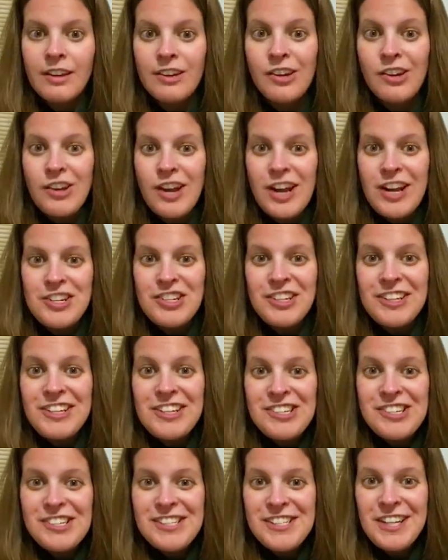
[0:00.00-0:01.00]

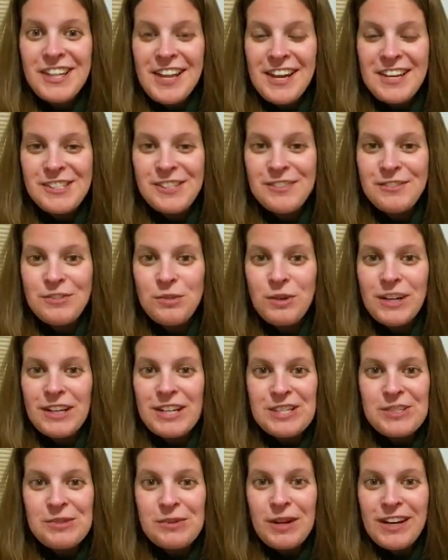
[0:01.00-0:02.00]
Congratulations, class of
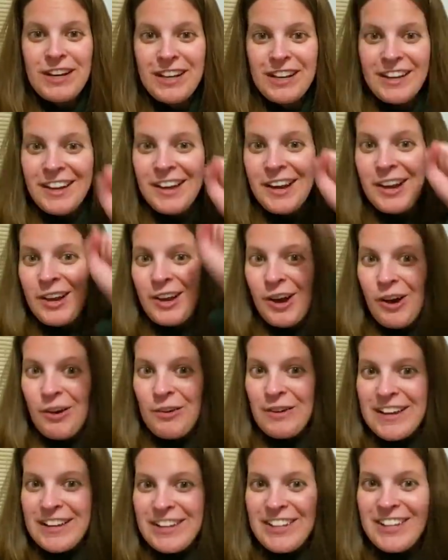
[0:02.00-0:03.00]
2020. Go
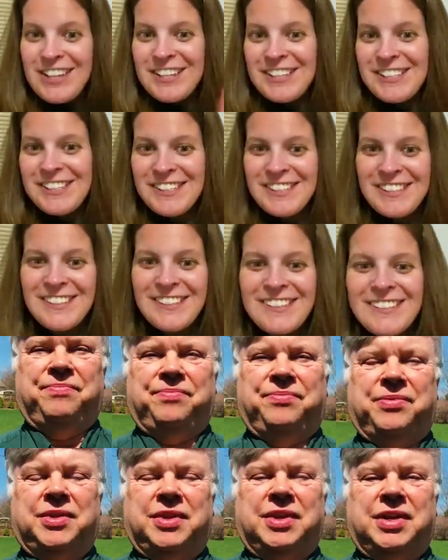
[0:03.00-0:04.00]
Eagles!
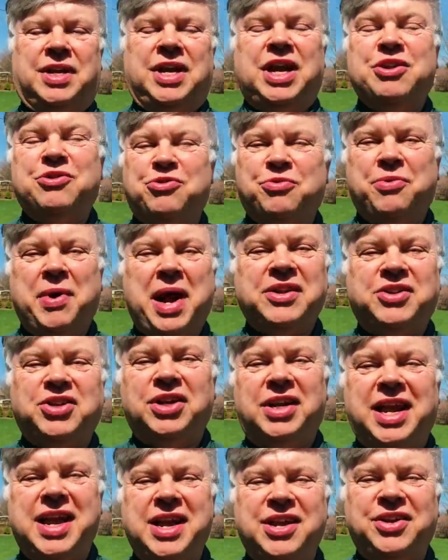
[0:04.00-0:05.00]

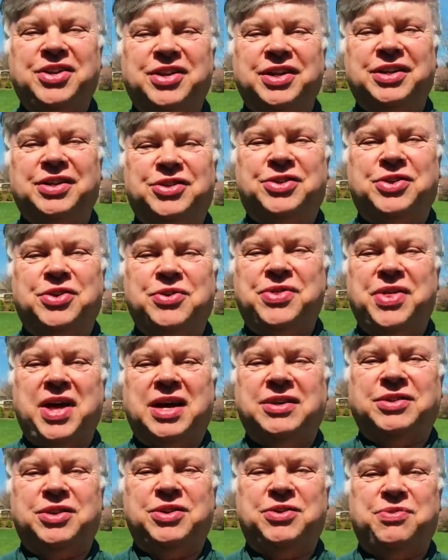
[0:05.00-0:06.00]
Congratulations,
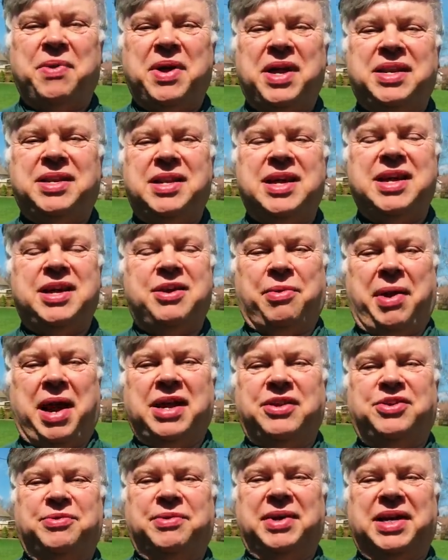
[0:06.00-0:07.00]
2020
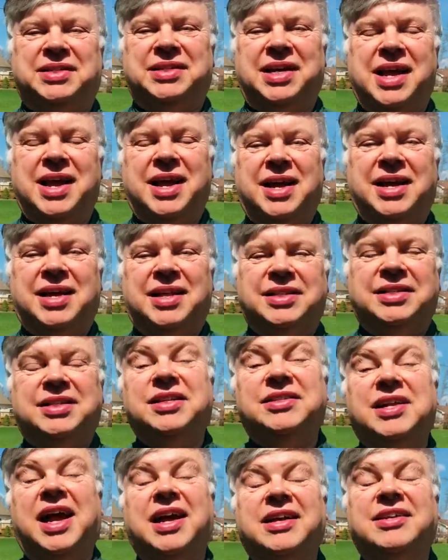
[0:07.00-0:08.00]
graduates. This
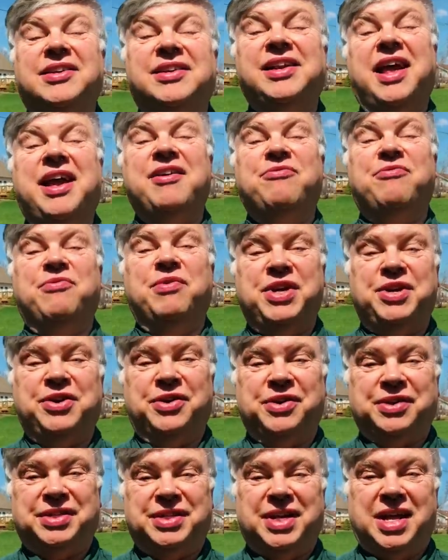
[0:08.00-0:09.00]
is Dr. Dave
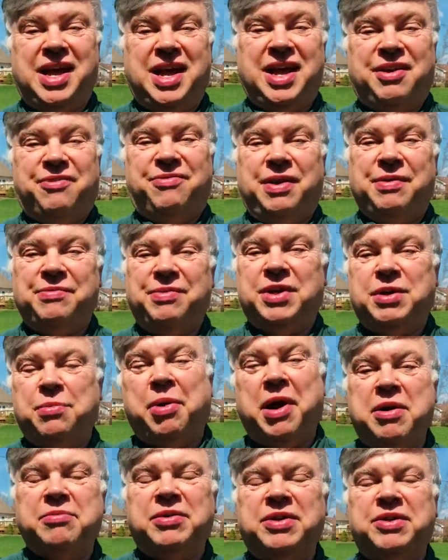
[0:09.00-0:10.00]
Winters from the
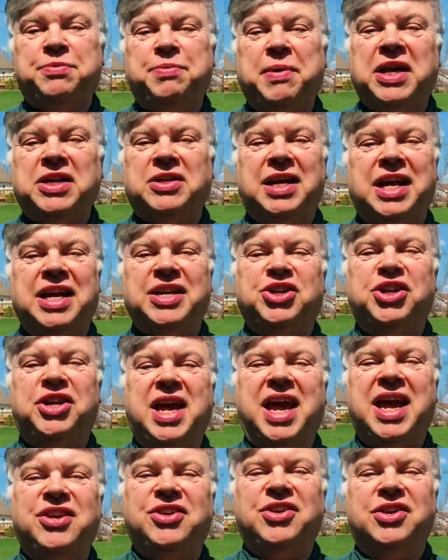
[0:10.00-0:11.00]
Department of Special
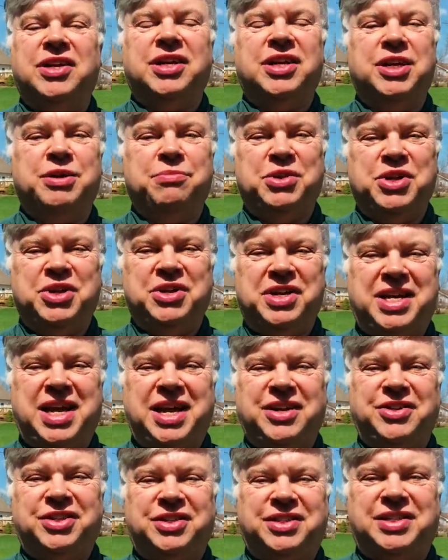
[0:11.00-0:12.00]
Education and
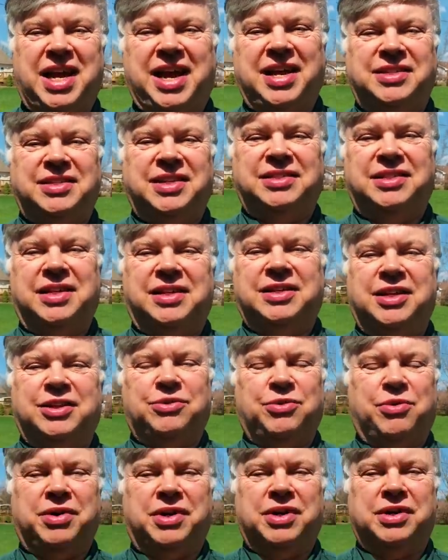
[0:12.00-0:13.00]
Communication Sciences and
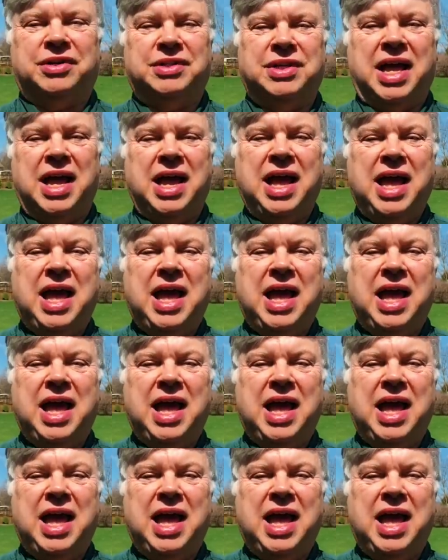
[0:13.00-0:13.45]
Disorders.